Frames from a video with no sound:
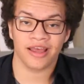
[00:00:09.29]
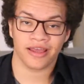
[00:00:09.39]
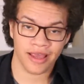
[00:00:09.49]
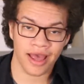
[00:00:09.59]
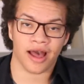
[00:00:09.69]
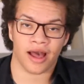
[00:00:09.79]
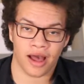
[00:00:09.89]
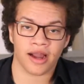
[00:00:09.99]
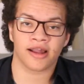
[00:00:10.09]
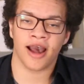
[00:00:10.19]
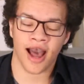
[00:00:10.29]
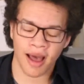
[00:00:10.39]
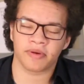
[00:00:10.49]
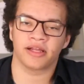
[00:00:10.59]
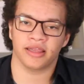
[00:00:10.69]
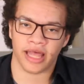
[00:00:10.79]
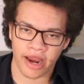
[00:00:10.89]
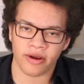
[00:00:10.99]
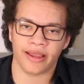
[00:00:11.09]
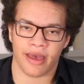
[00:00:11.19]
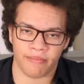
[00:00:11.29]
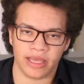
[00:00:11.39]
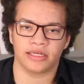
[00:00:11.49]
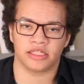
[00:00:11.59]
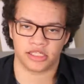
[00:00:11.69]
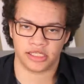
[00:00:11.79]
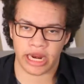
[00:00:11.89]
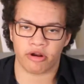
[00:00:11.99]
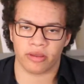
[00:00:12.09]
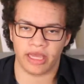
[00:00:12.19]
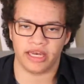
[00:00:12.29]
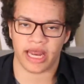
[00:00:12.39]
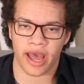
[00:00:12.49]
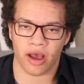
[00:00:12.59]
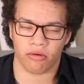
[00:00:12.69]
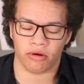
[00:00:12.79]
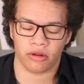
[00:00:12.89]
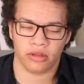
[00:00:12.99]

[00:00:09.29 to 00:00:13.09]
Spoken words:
Yeah, a cop glaring at me and staring me down.